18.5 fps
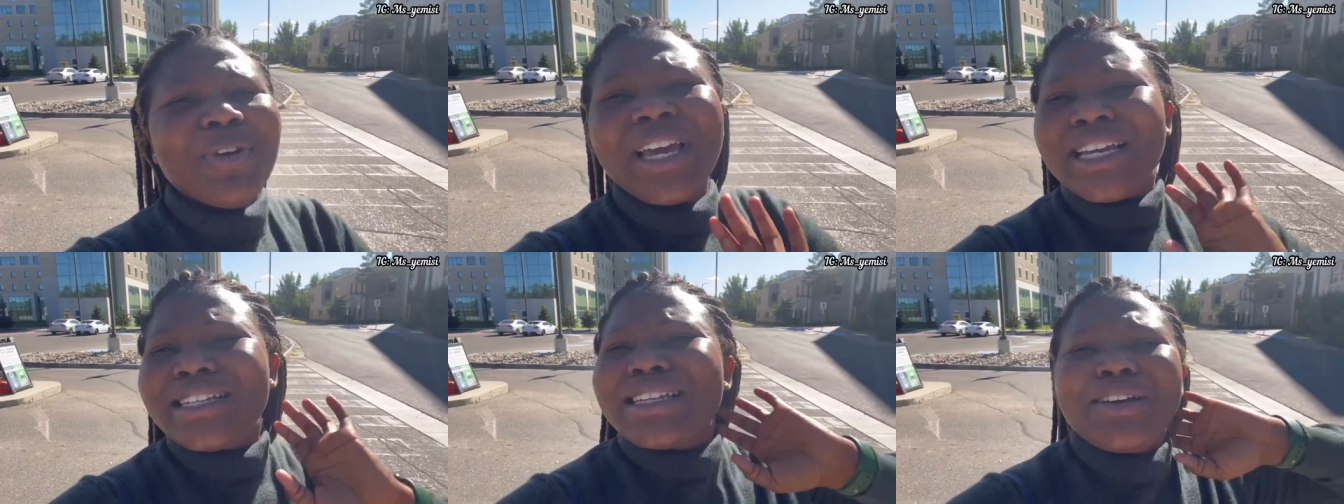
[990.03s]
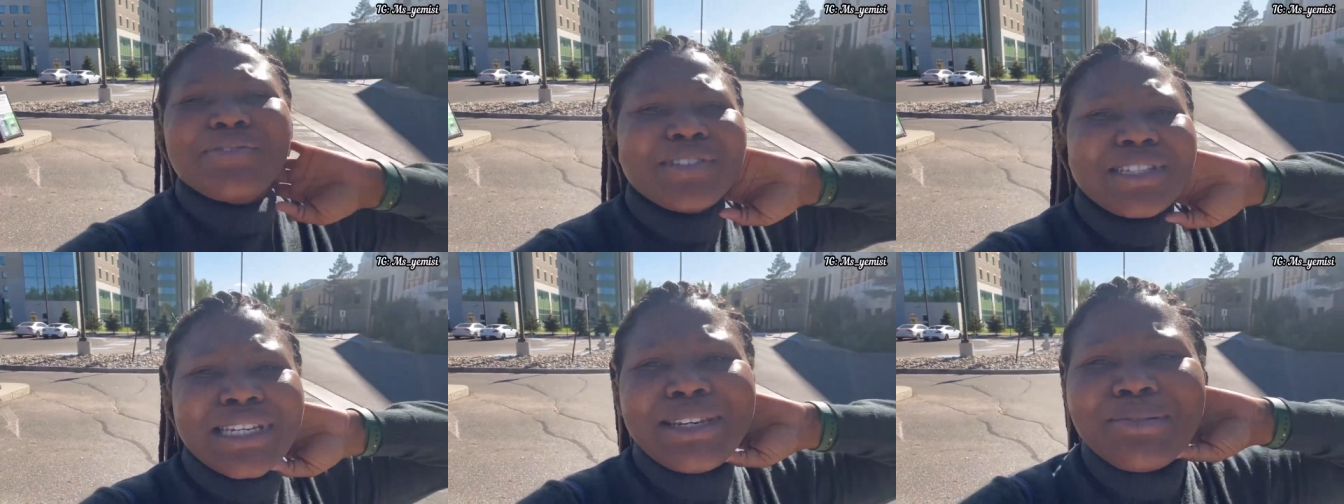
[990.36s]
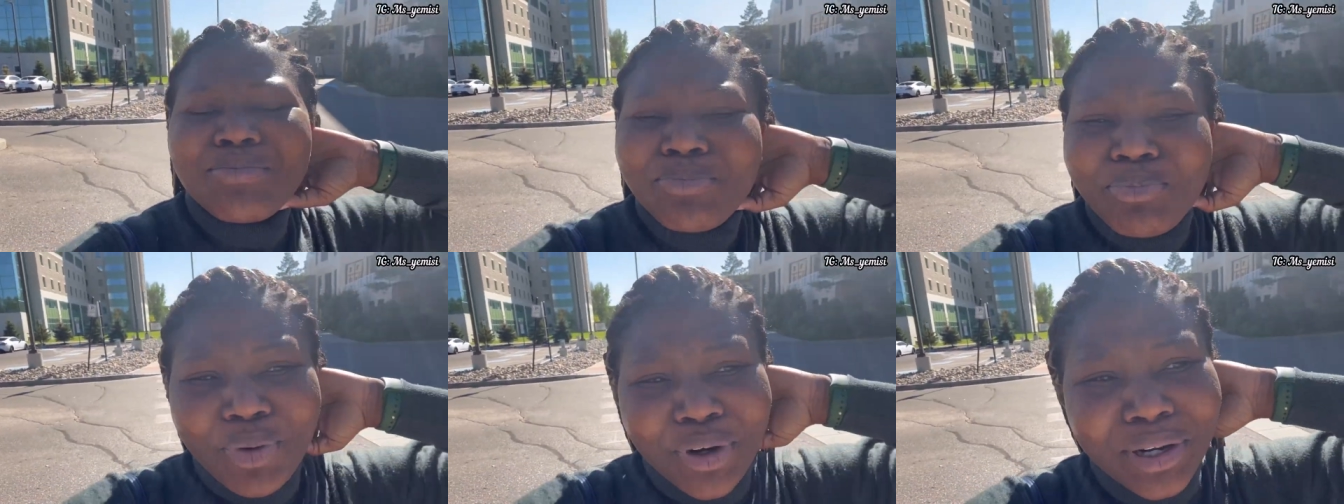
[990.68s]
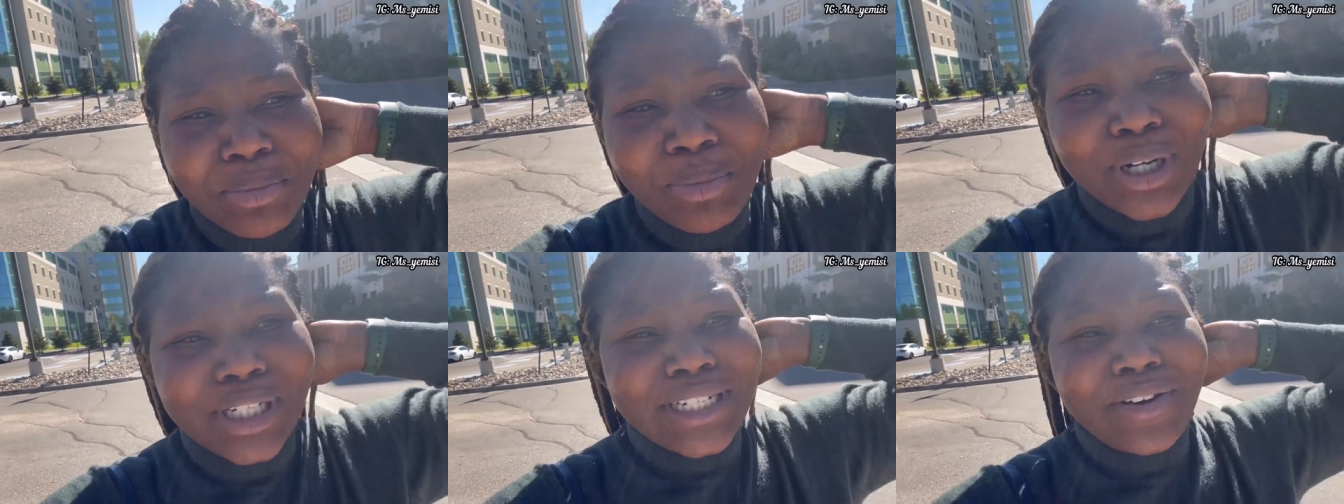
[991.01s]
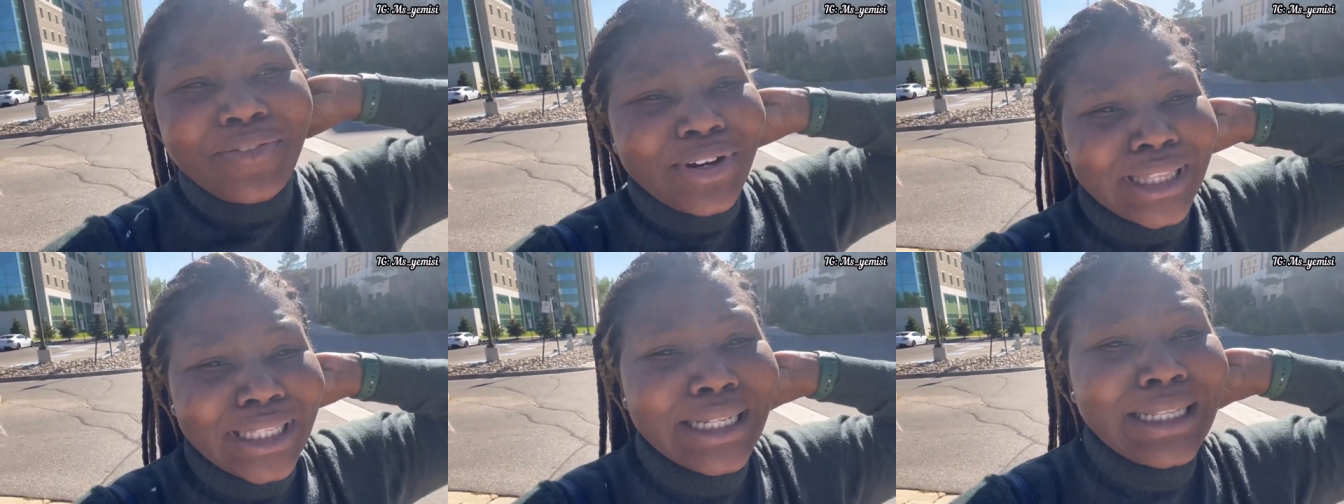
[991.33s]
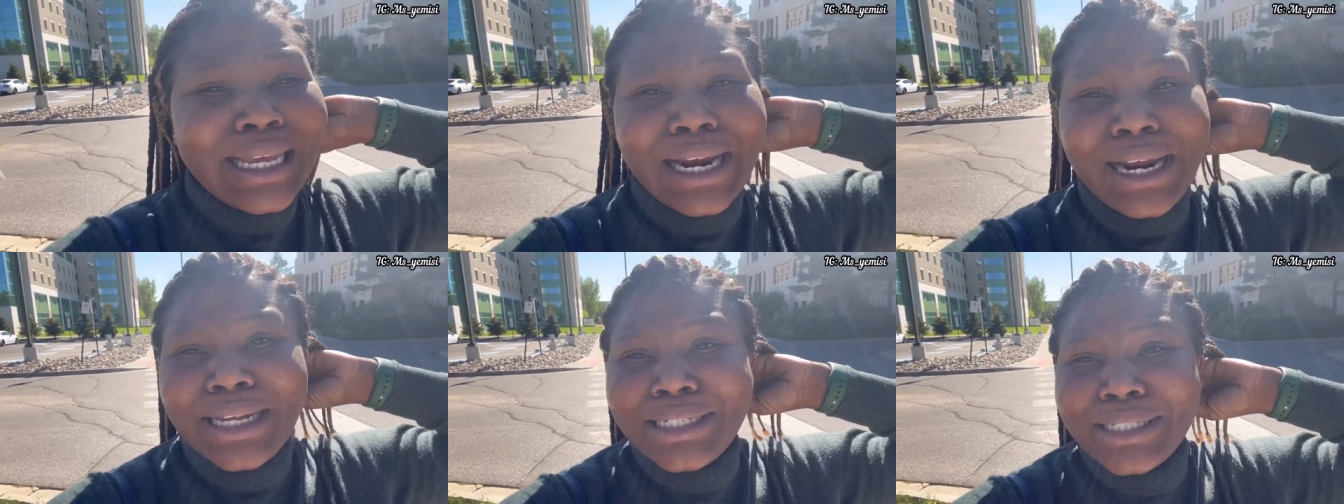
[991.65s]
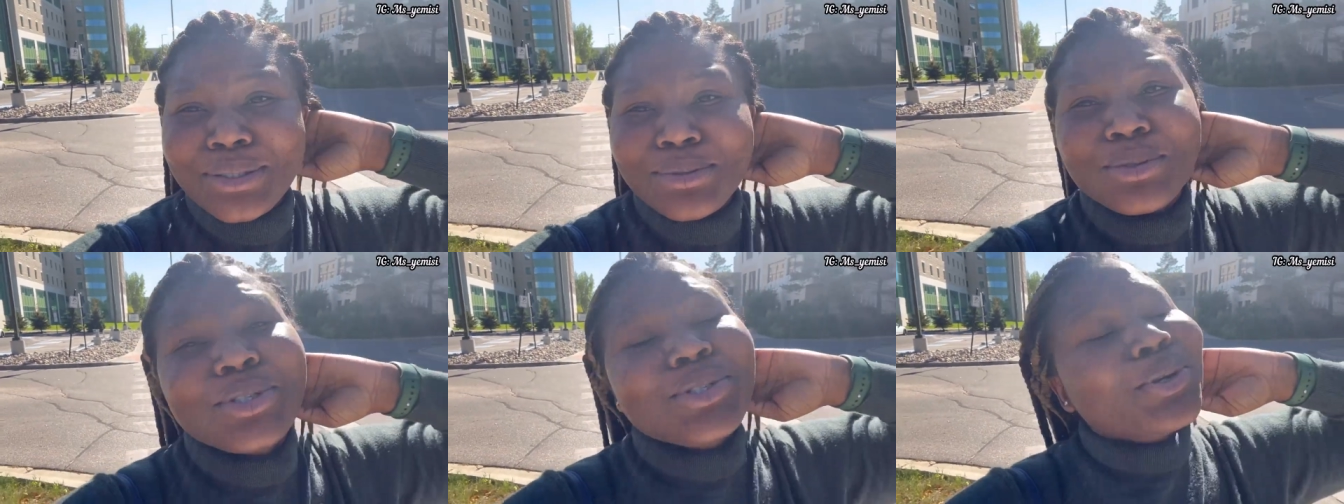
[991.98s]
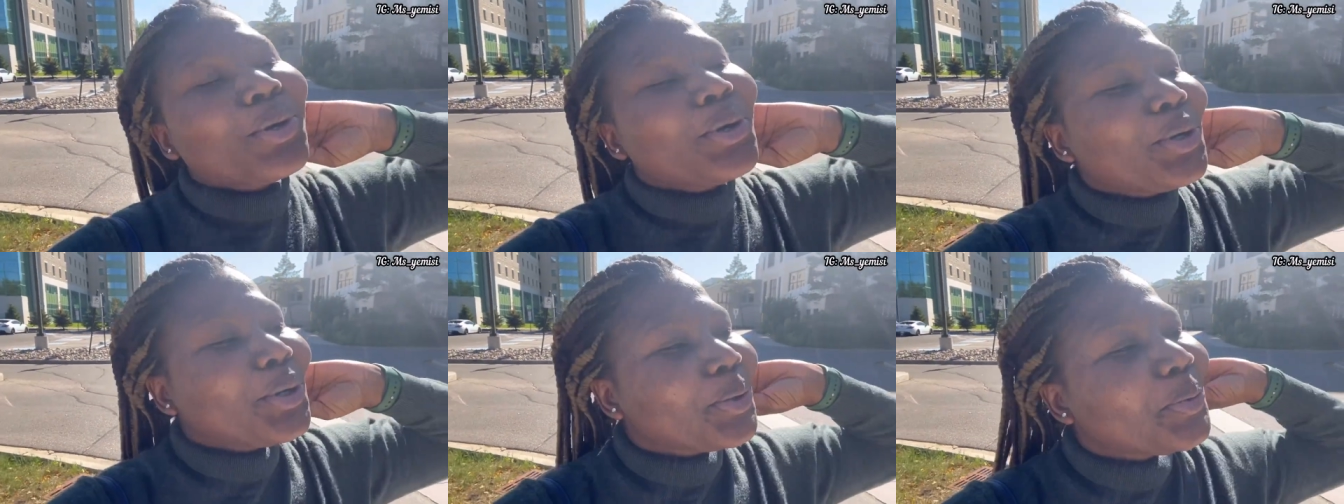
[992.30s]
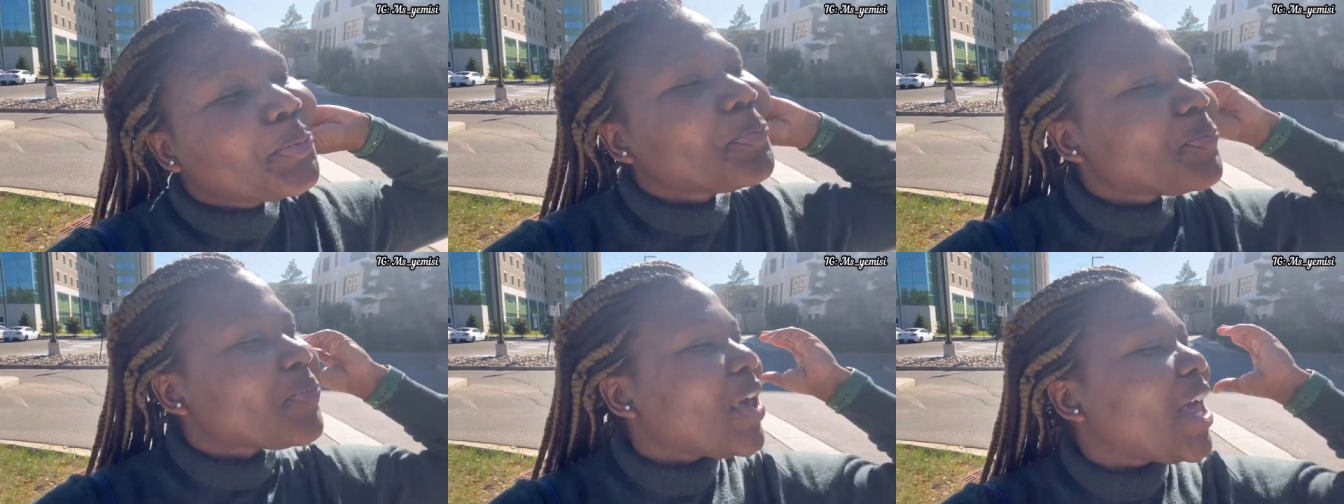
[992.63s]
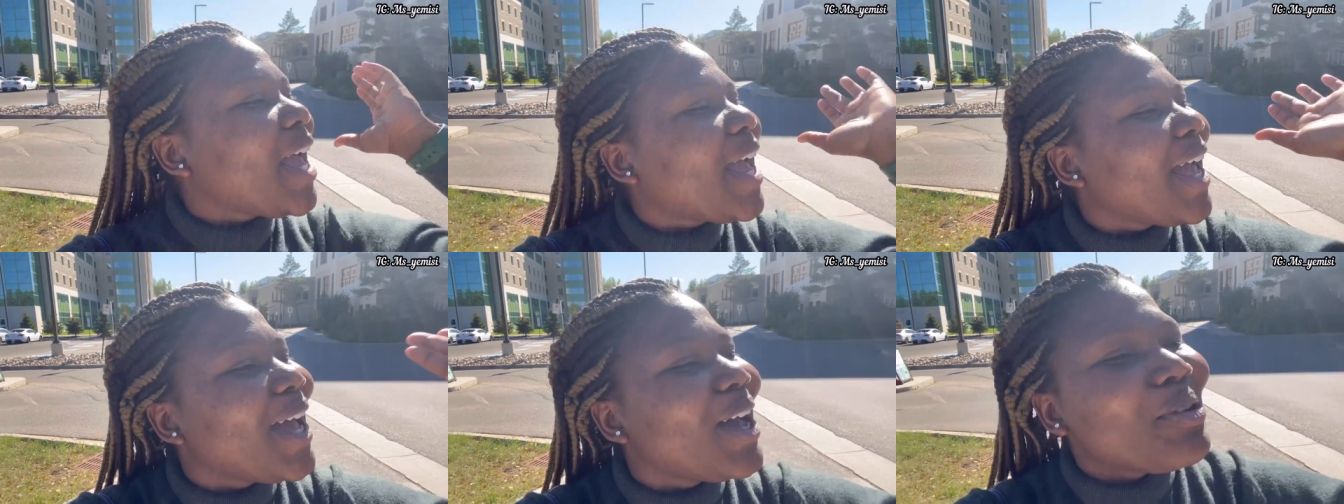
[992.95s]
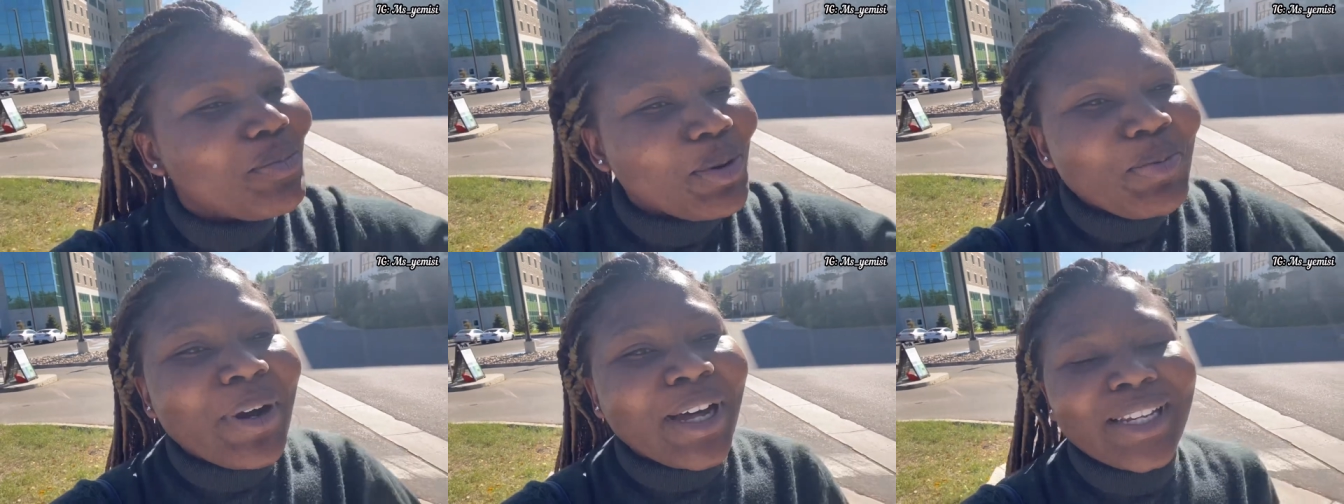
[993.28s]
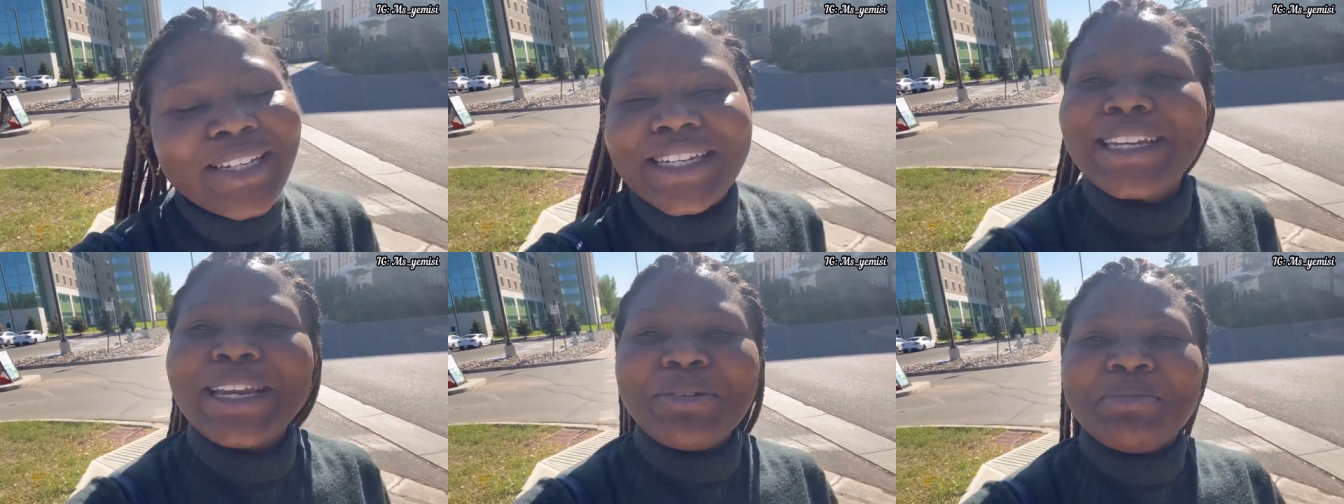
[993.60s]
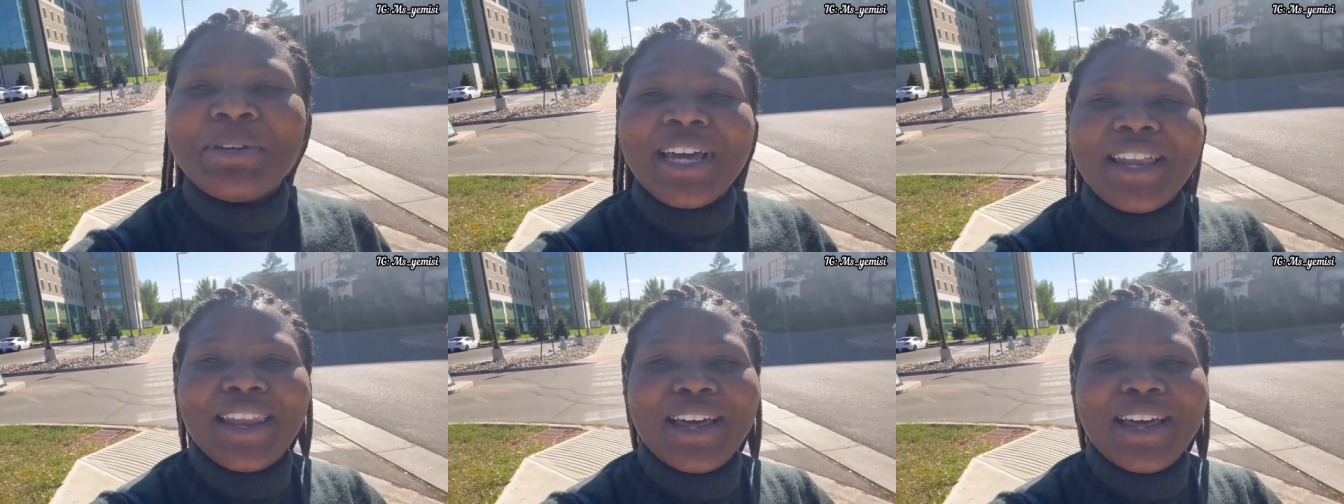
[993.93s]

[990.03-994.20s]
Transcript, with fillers: guys have seen pretty much everything that i need to show you people are looking at me and